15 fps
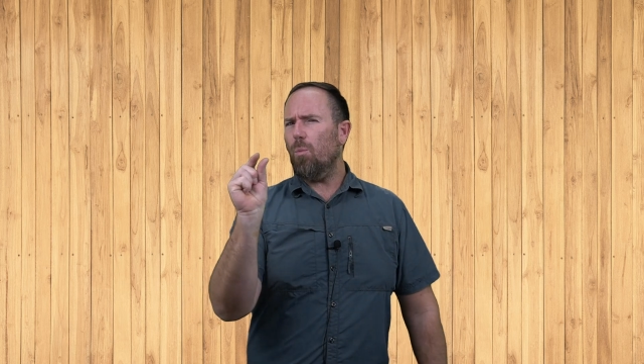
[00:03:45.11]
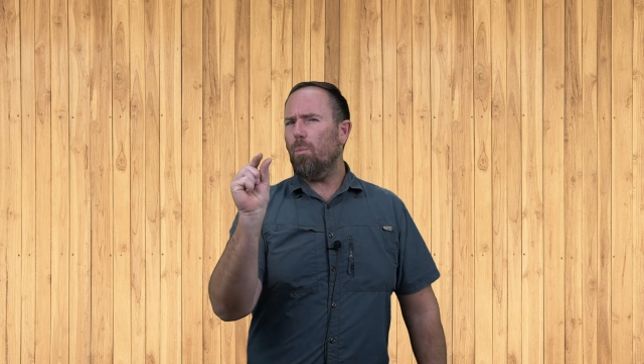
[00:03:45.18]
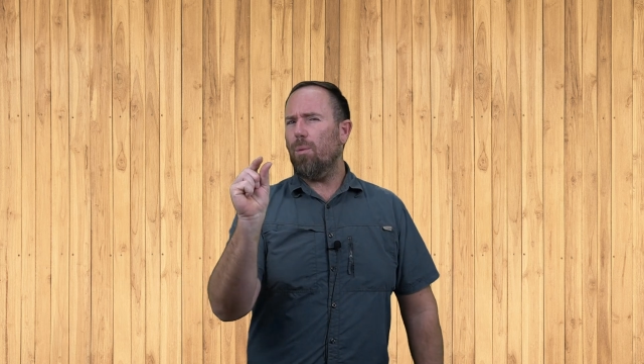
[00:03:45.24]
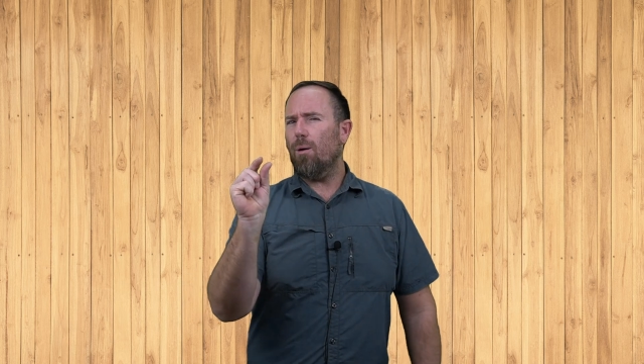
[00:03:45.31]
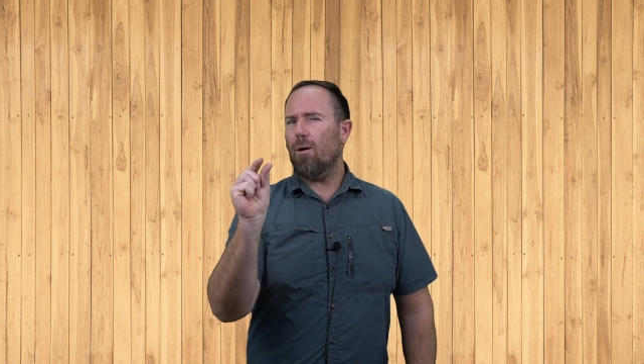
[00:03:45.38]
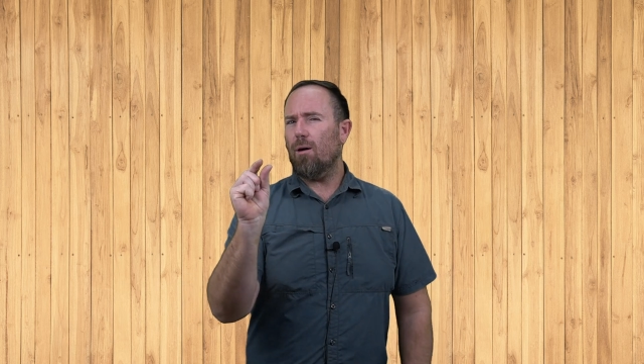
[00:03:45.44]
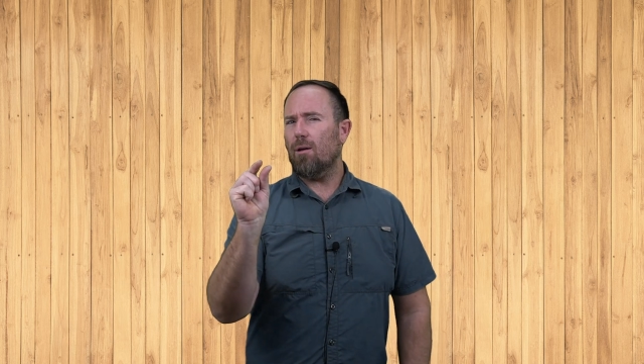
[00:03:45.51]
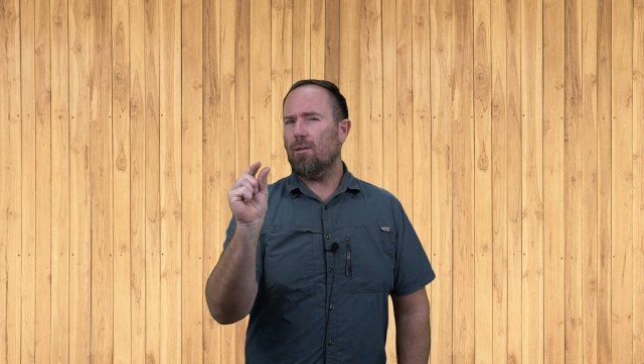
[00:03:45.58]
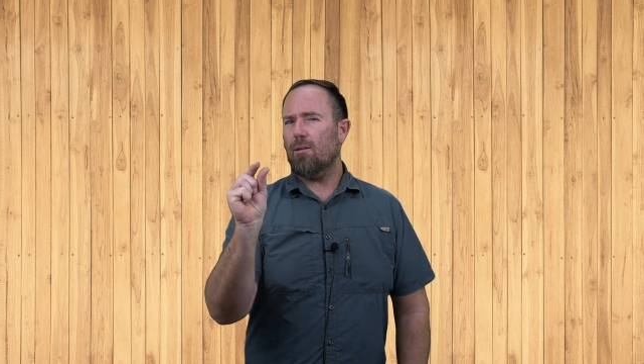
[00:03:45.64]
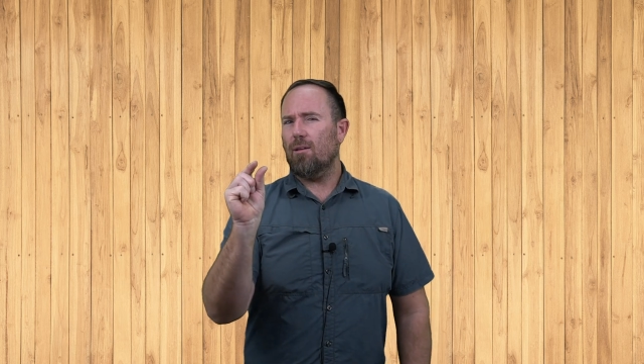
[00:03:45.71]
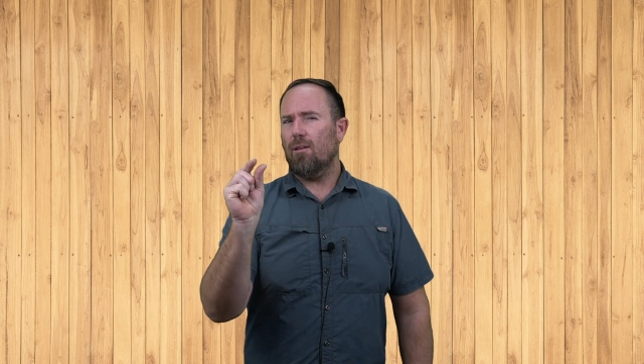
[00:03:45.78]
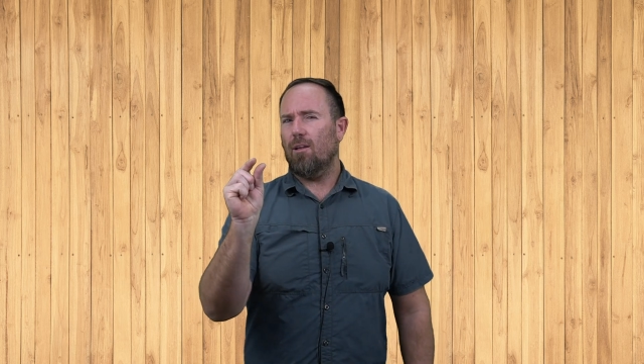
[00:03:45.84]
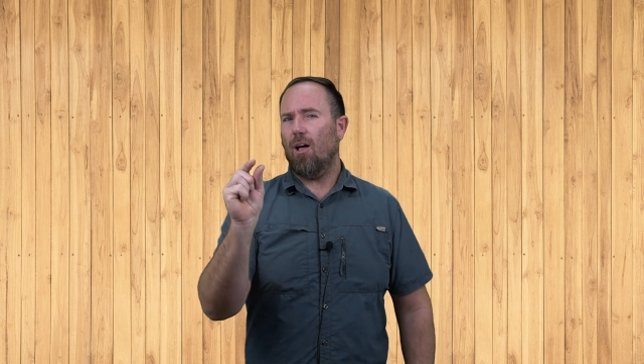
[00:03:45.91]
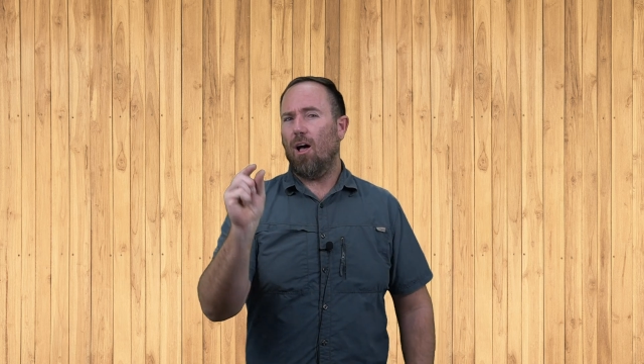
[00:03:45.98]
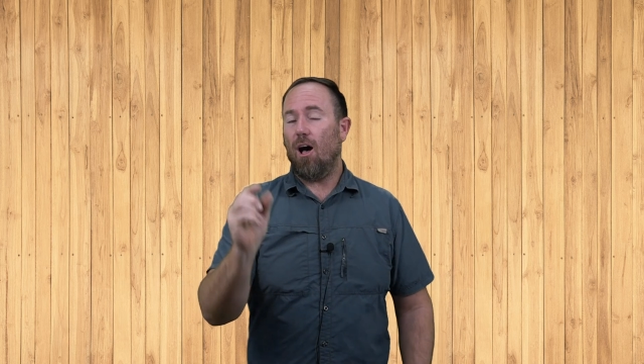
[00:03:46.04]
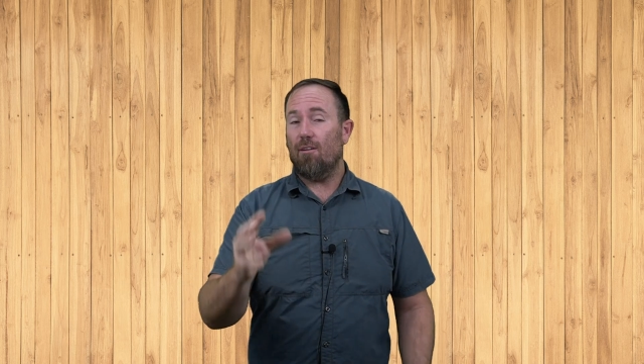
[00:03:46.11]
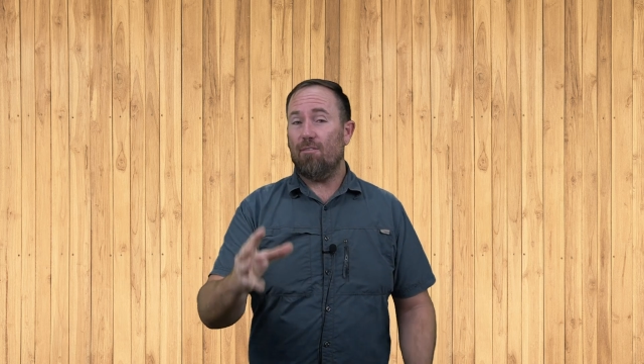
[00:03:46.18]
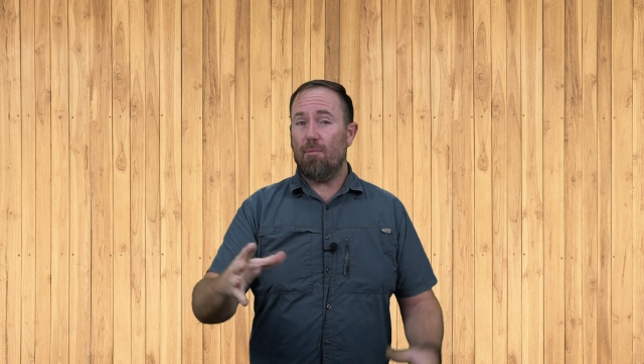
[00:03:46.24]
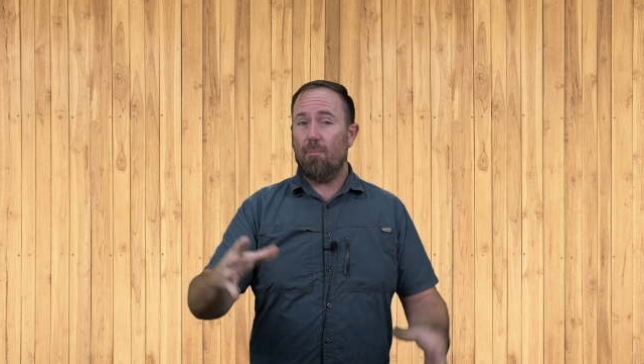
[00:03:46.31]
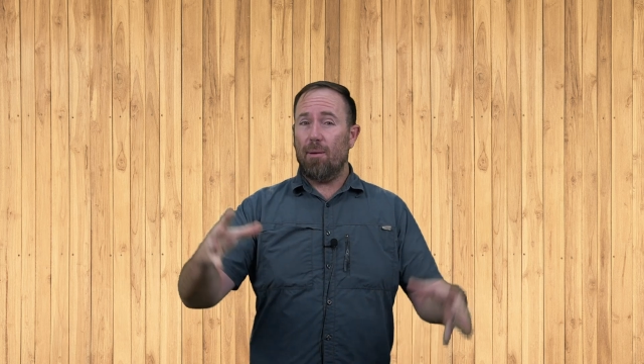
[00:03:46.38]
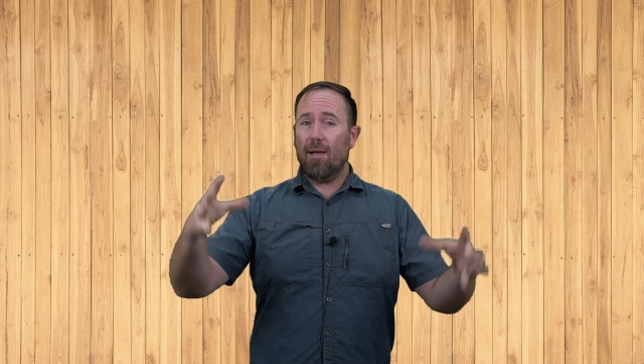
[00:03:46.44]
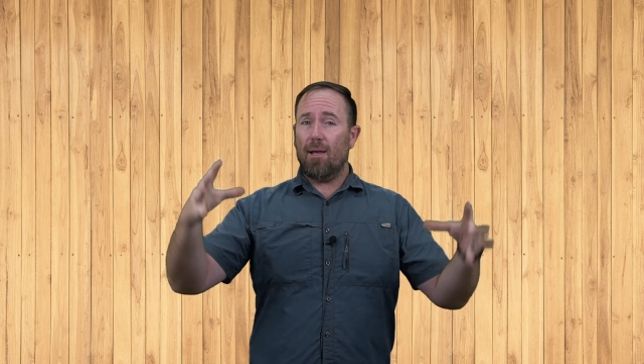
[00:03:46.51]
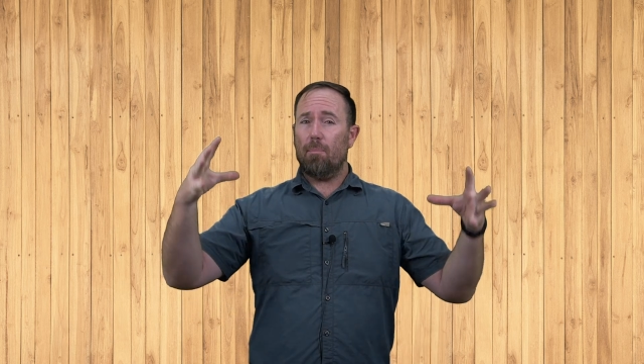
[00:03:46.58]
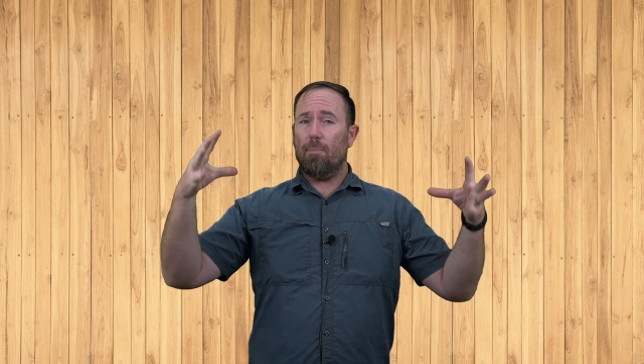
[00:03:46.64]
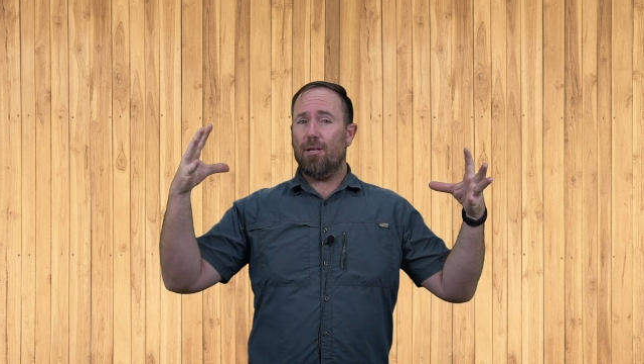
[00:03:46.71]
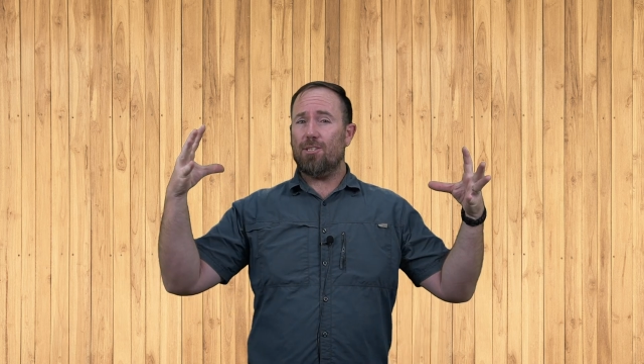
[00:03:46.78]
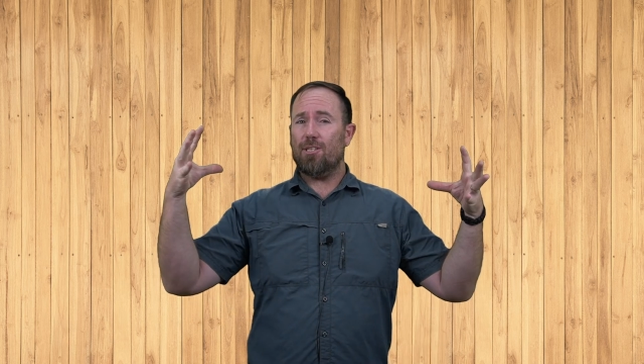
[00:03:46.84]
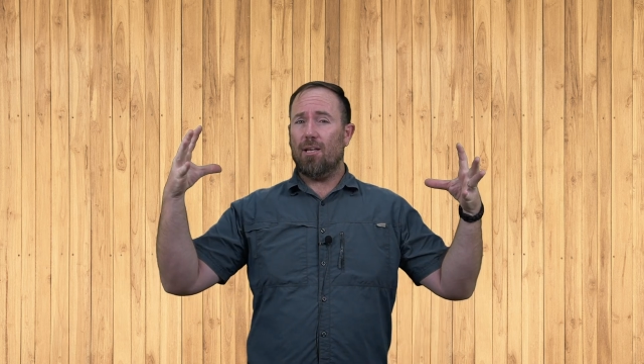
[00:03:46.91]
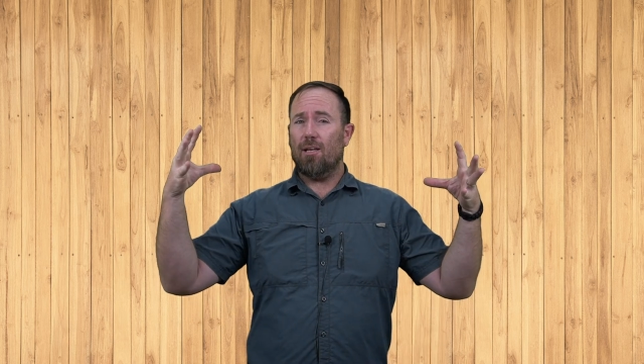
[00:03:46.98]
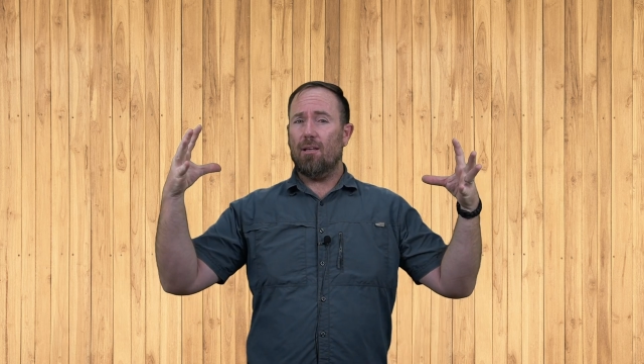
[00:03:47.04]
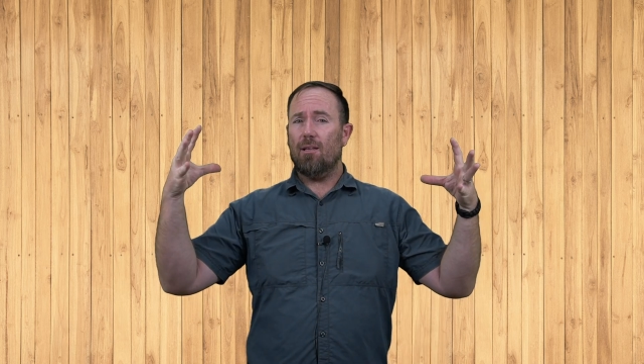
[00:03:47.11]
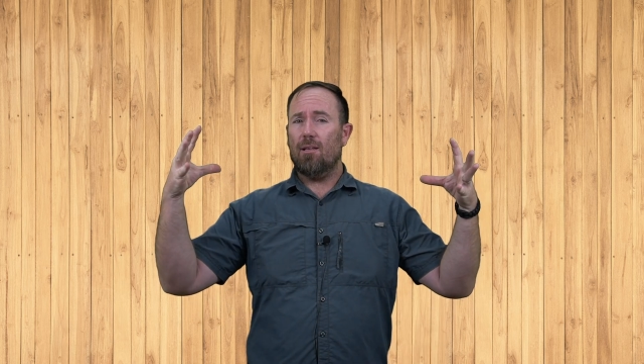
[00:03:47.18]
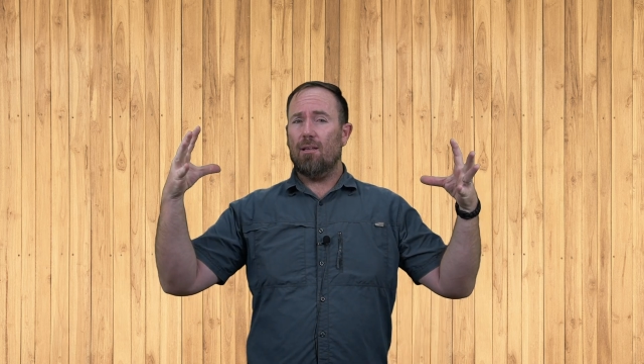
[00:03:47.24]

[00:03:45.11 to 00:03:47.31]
part of a bigger picture.